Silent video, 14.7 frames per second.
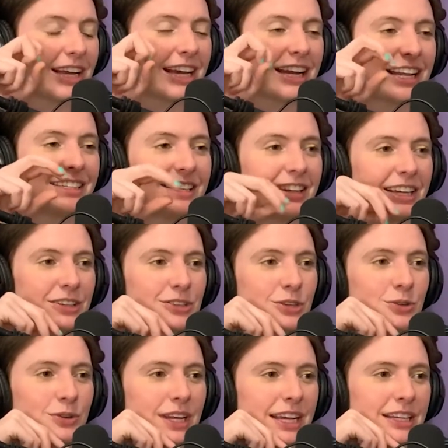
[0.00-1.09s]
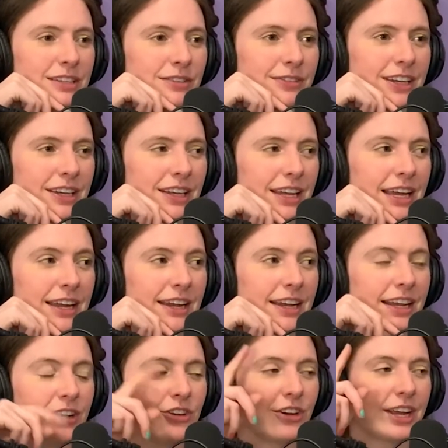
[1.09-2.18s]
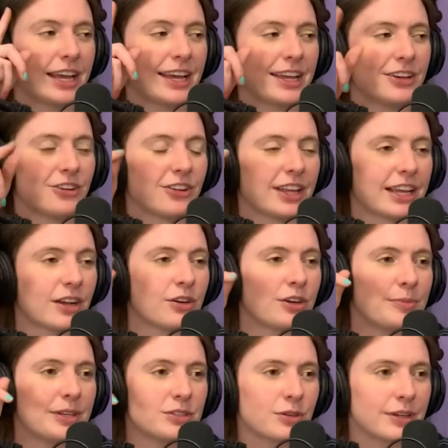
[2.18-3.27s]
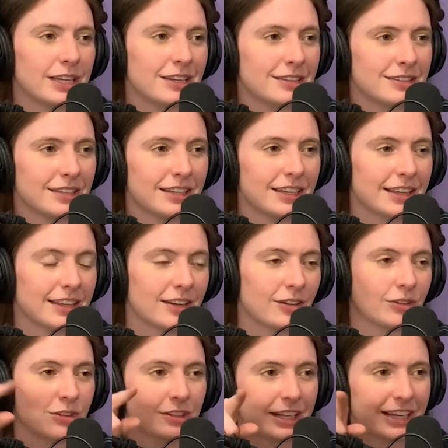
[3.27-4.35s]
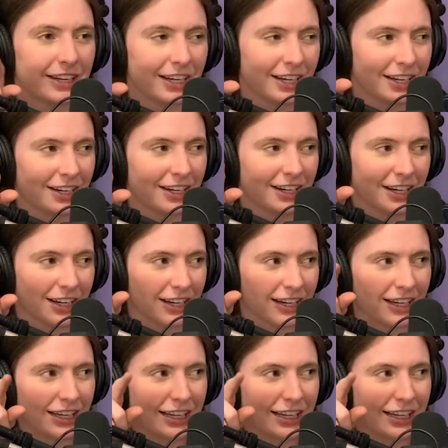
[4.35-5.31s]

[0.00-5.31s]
I did like 2 days of it. And in your head, you're like, oh, it'll be so easy. And then I'll look like her.